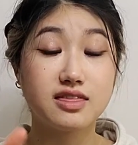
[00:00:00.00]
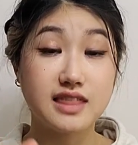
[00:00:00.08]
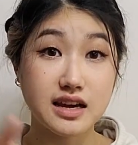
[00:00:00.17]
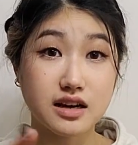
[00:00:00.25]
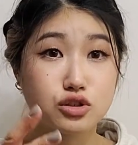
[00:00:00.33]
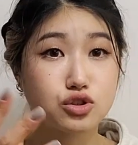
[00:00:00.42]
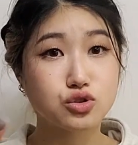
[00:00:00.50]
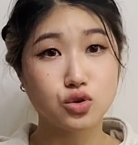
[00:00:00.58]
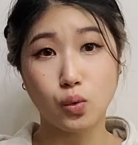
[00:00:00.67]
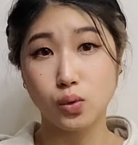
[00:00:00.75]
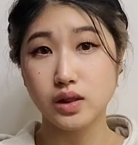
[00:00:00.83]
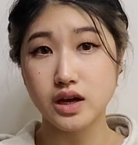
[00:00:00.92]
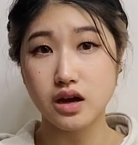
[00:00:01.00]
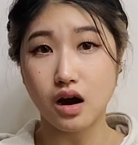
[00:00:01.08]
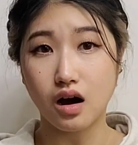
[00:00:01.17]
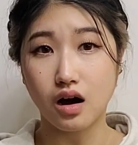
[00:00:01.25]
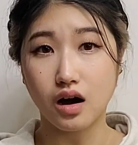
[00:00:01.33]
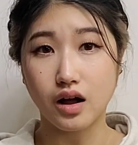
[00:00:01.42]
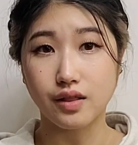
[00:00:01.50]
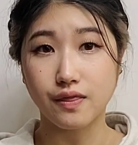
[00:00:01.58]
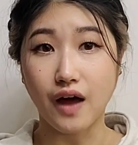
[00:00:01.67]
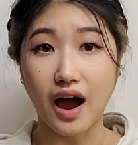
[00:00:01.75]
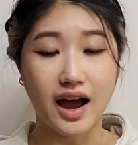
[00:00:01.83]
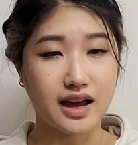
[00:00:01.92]
think solely on
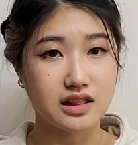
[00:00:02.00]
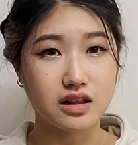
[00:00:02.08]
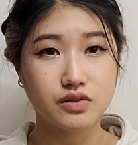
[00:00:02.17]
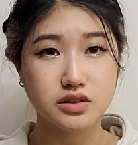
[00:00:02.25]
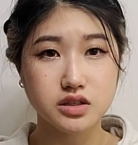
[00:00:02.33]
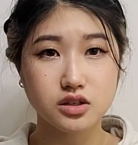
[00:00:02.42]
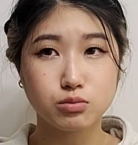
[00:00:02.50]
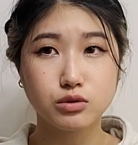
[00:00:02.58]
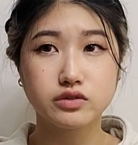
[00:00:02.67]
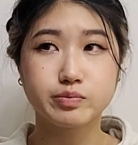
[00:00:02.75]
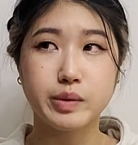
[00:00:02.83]
the high level skill moves,